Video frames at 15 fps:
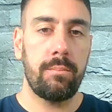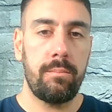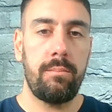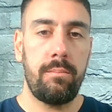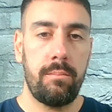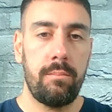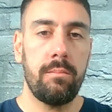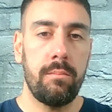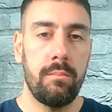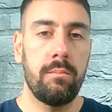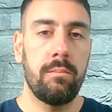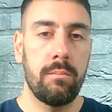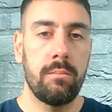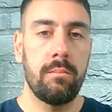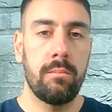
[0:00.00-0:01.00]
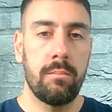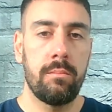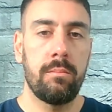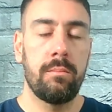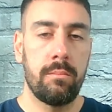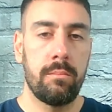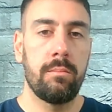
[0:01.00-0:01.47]

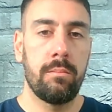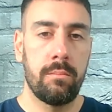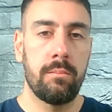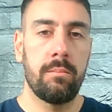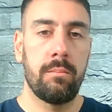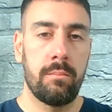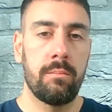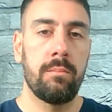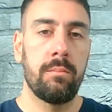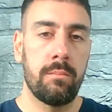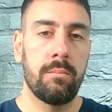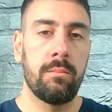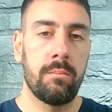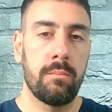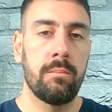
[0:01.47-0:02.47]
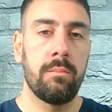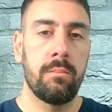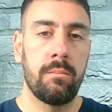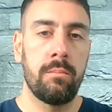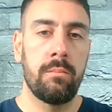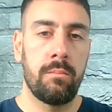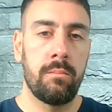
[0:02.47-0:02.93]

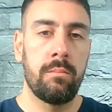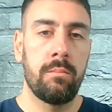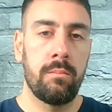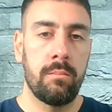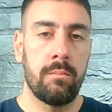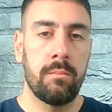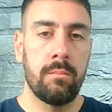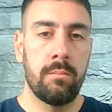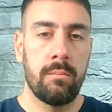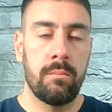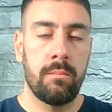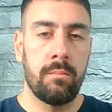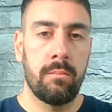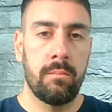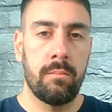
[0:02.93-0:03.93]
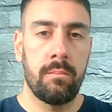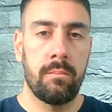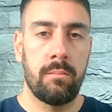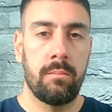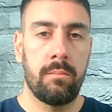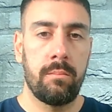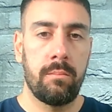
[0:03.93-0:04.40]

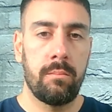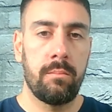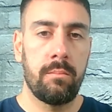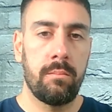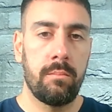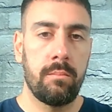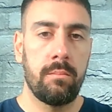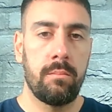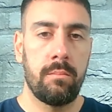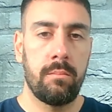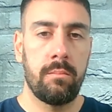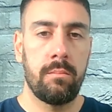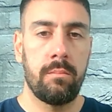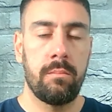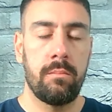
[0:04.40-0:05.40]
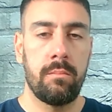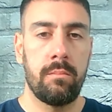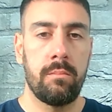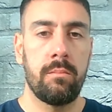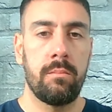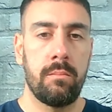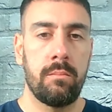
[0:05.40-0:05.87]

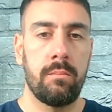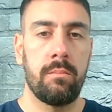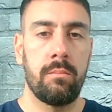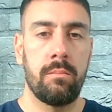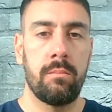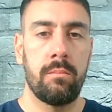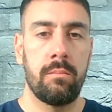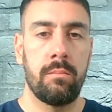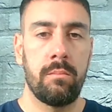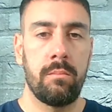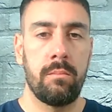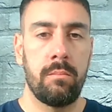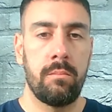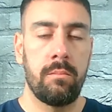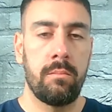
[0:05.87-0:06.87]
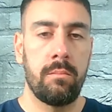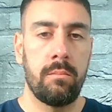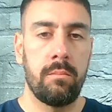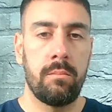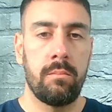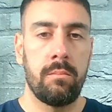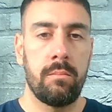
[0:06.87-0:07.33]

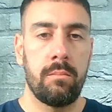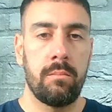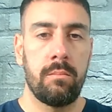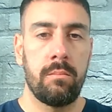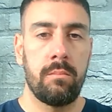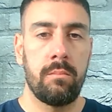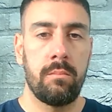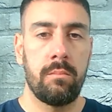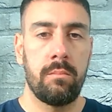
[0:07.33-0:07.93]
The person shown says nothing.